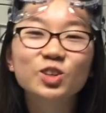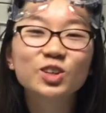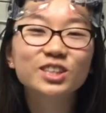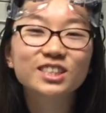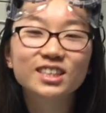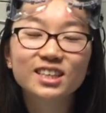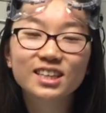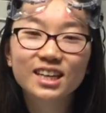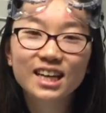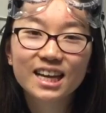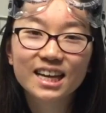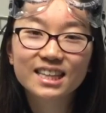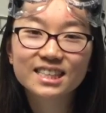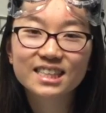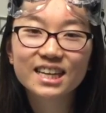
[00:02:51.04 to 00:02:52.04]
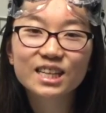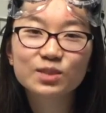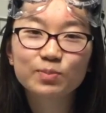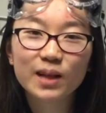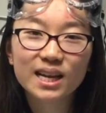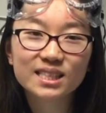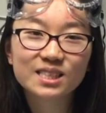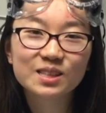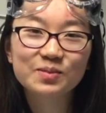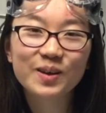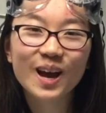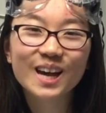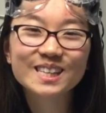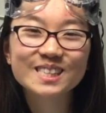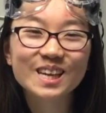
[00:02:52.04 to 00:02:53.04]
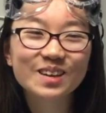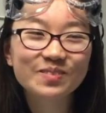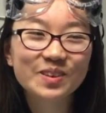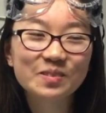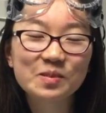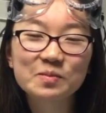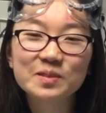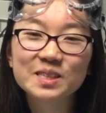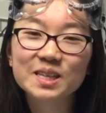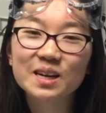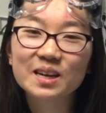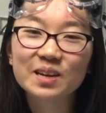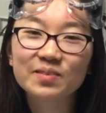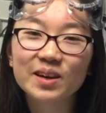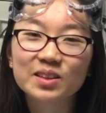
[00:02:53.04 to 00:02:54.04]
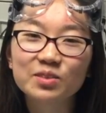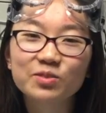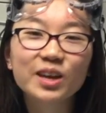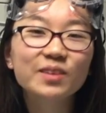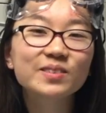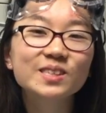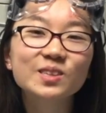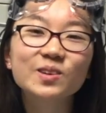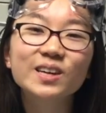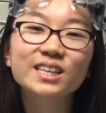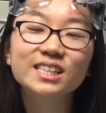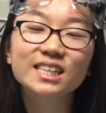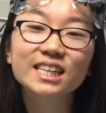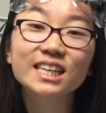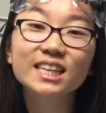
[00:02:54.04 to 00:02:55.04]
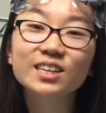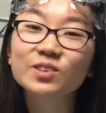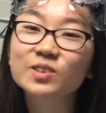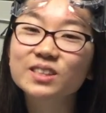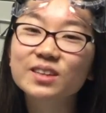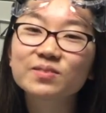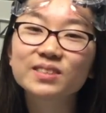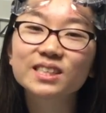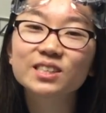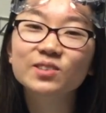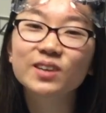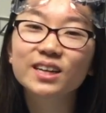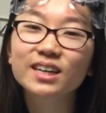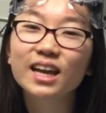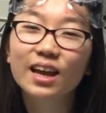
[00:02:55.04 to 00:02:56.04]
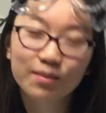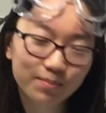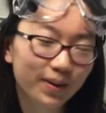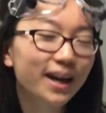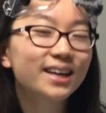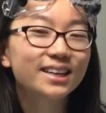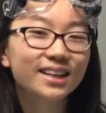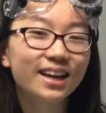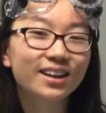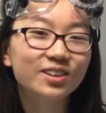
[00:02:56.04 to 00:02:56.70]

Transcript: Georgia. In today's Blast to the Past segment, we'll be talking about the famous equation E equals mc squared and binding